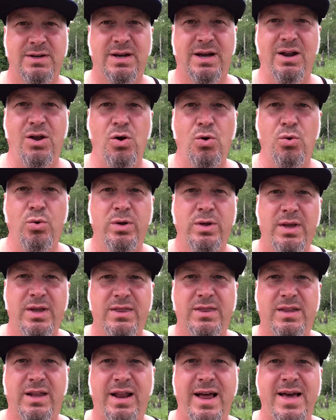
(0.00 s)
Hello.
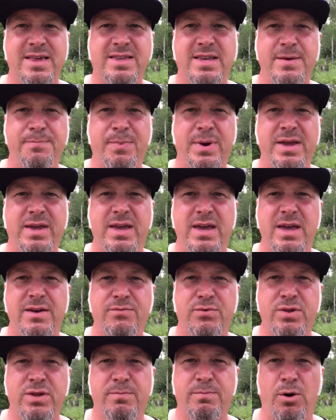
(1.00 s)
The last tip I
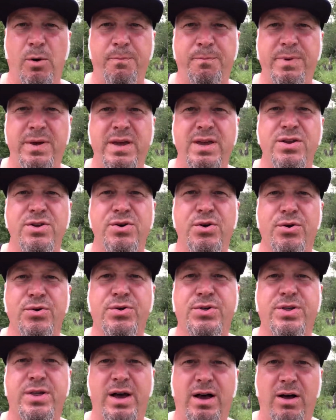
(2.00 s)
gave was about being
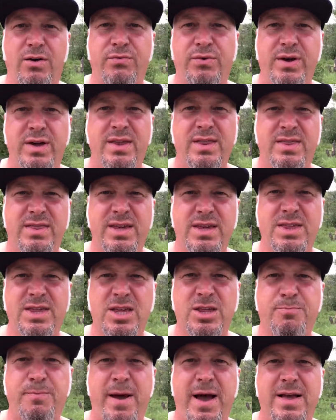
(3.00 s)
yourself. This
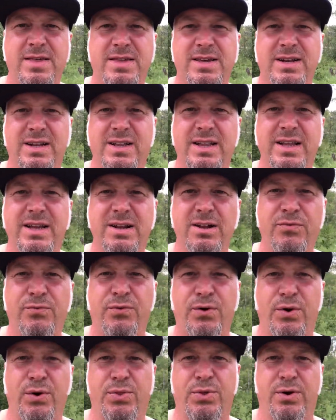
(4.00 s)
expands it a little
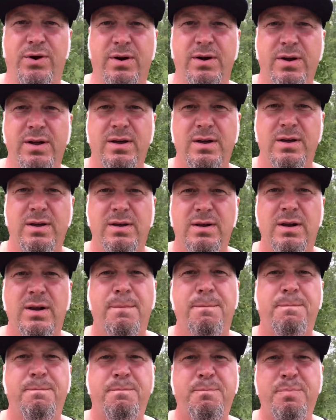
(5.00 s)
further.
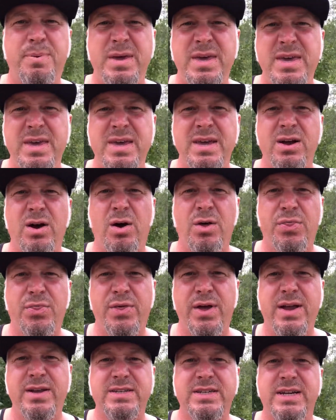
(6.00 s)
Being
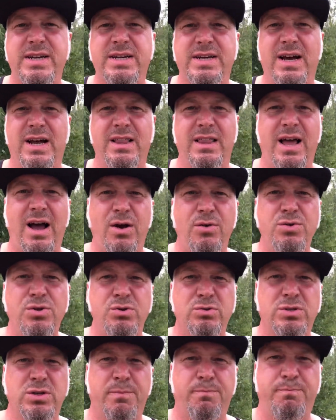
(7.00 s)
authentic allows
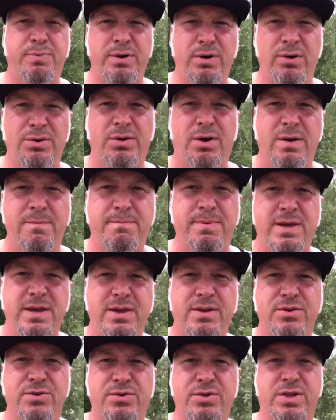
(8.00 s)
you to build on
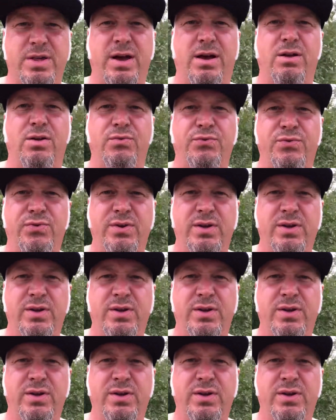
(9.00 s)
being yourself.